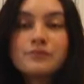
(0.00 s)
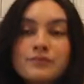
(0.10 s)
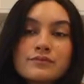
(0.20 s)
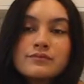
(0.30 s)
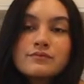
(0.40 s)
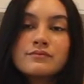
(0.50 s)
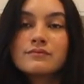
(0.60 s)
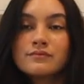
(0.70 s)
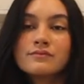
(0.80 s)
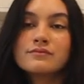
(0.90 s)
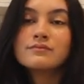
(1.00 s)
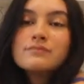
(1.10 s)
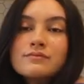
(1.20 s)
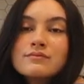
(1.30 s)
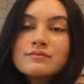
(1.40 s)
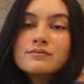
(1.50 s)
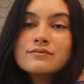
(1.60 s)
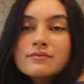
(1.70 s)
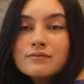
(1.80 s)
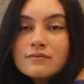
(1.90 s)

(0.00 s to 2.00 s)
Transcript: No one is speaking in this clip.